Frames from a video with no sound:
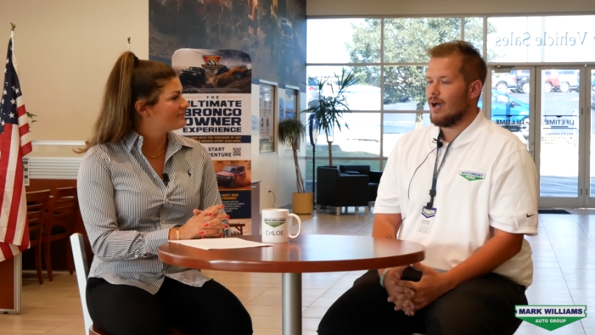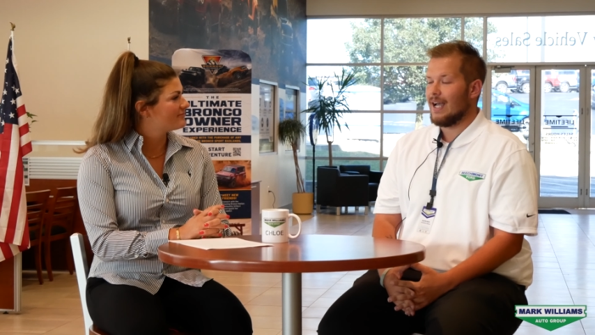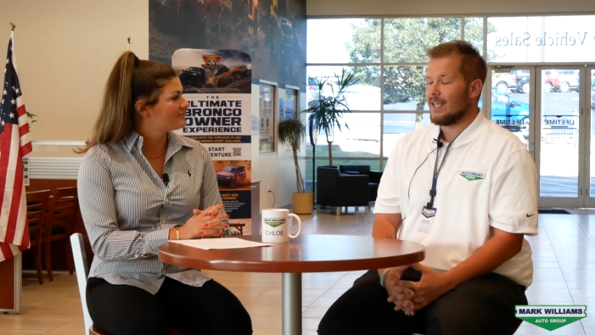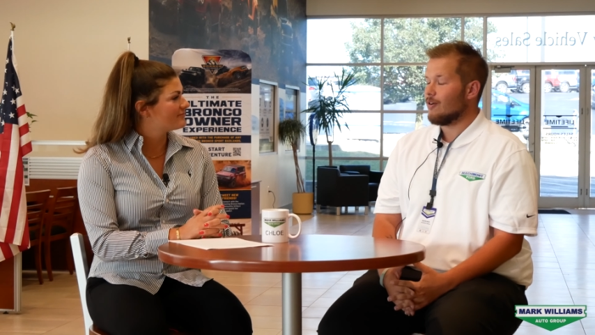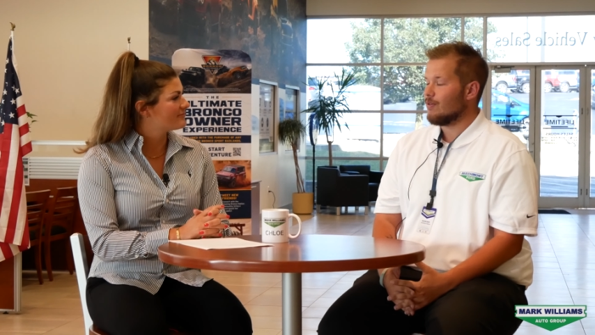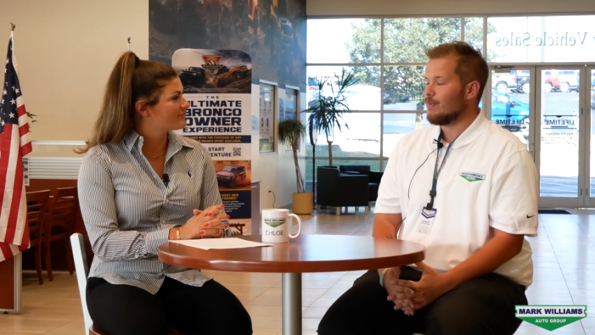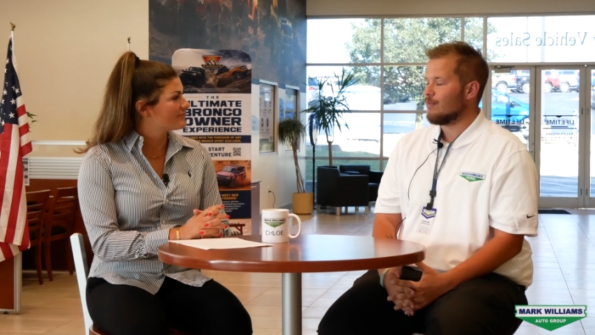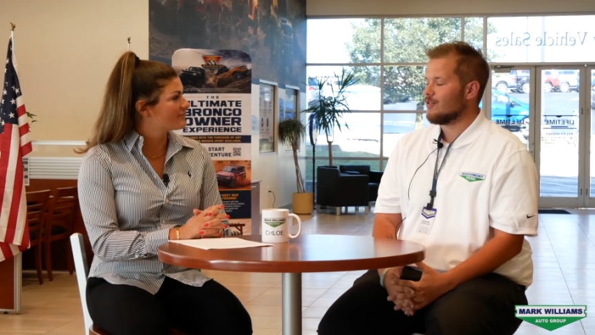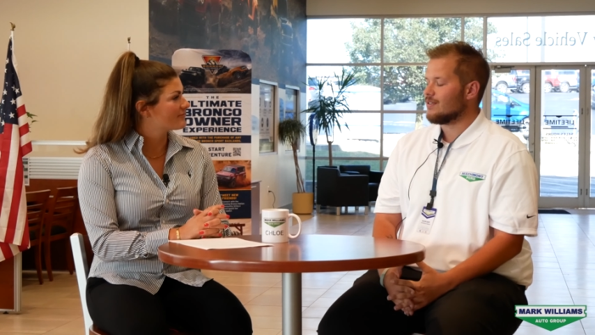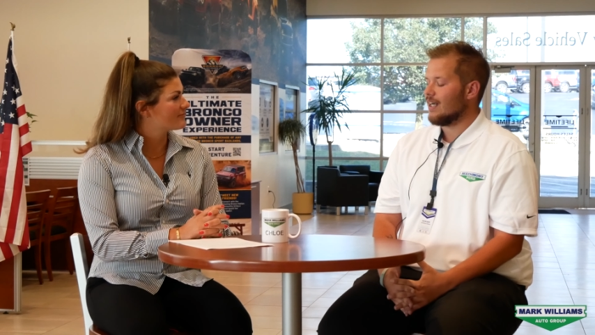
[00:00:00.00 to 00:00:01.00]
Speaker 1: I can't
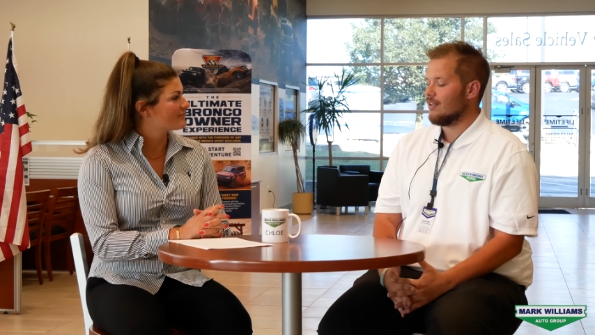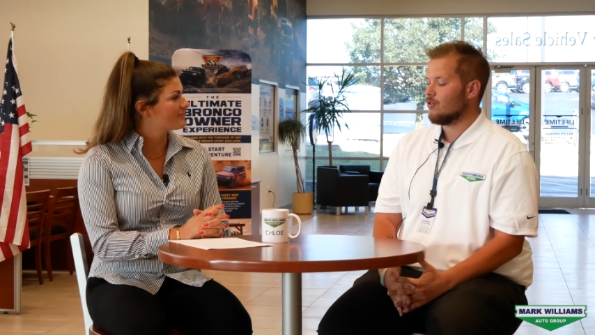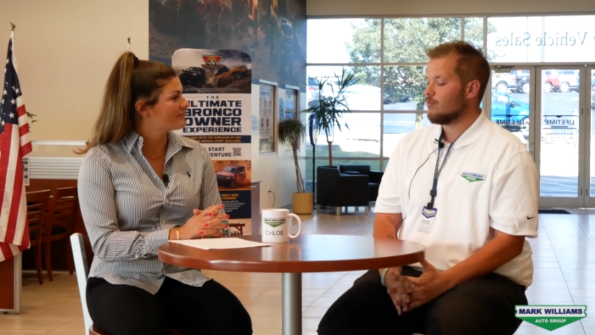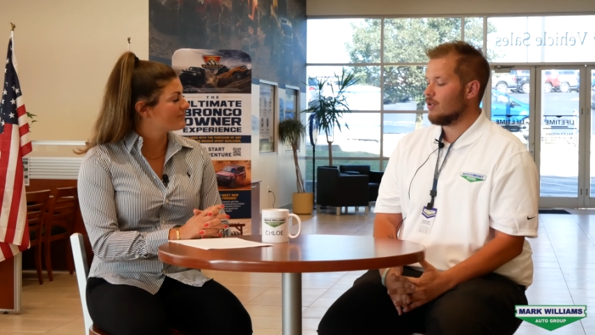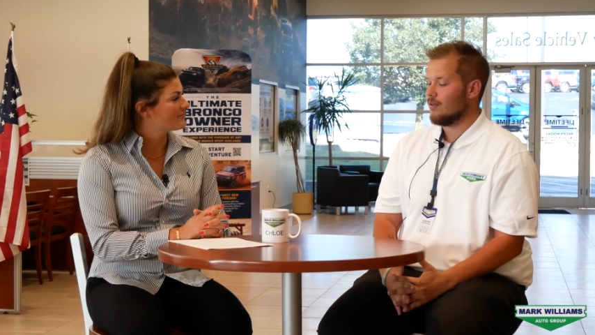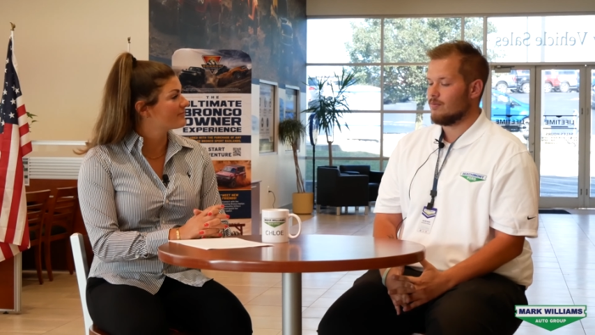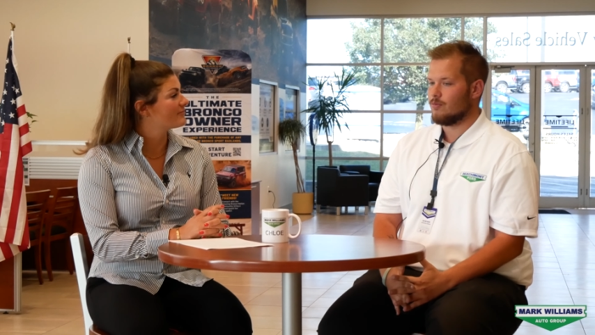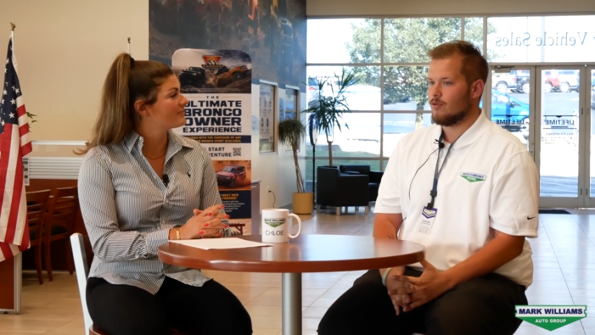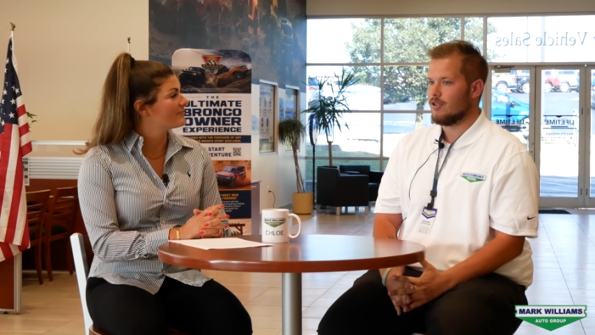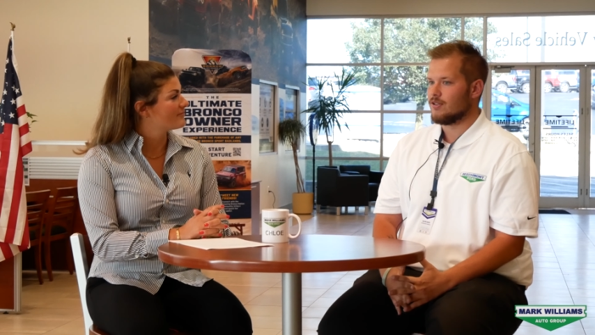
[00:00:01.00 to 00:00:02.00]
remember the title, but
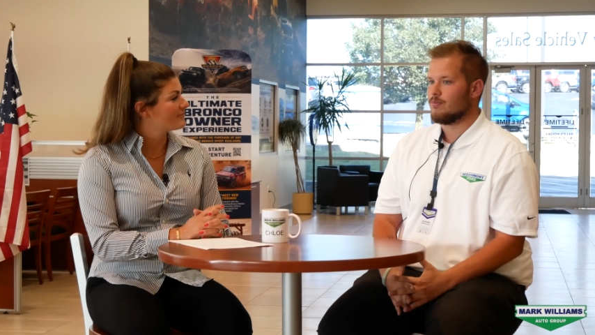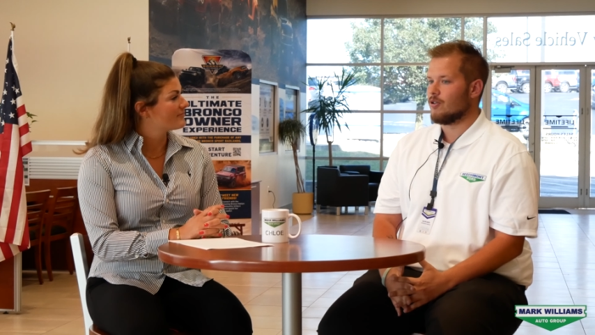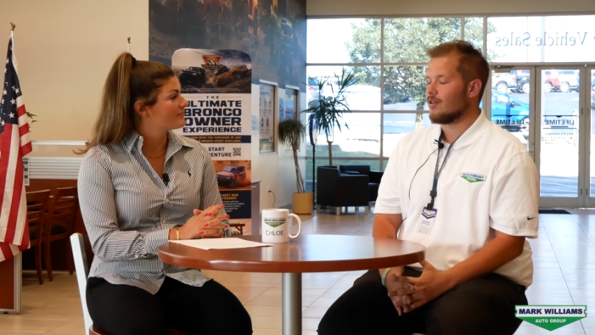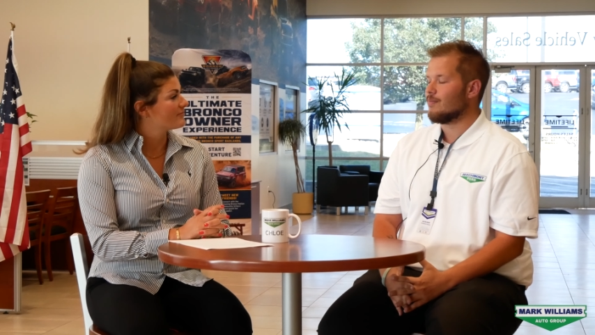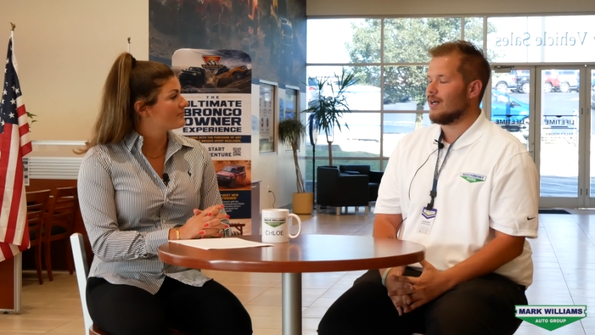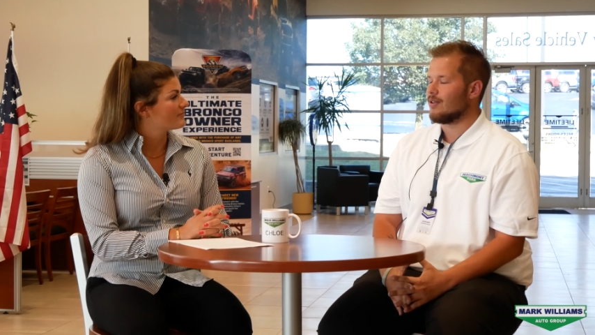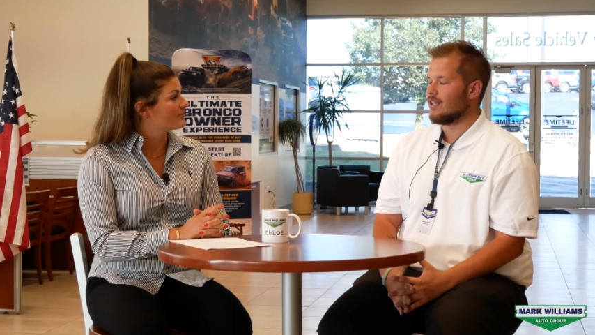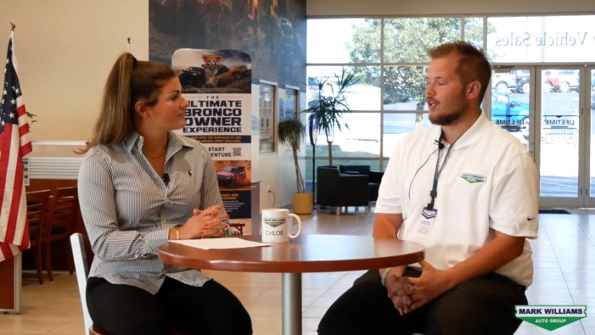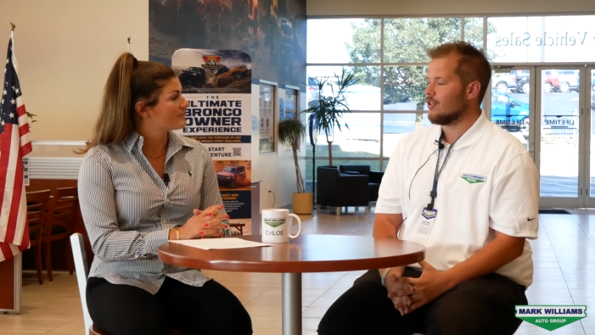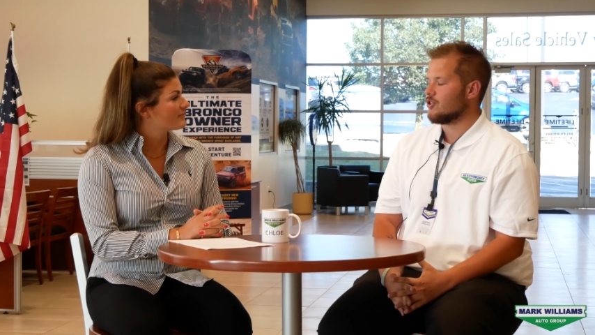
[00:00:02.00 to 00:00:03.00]
was a book about
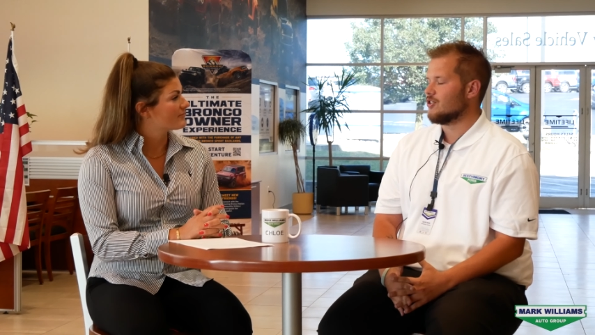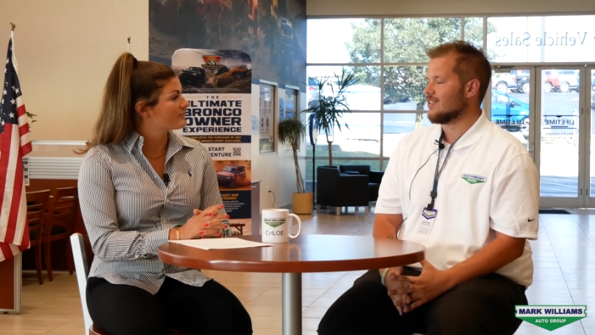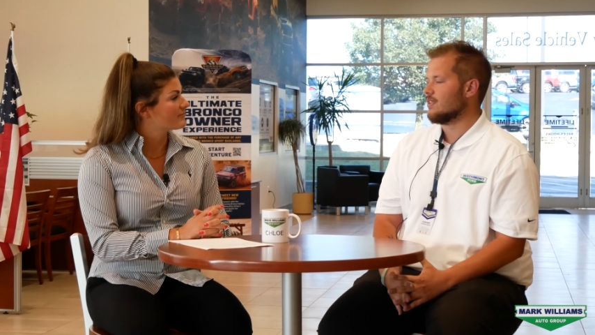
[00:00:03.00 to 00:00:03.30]
concussions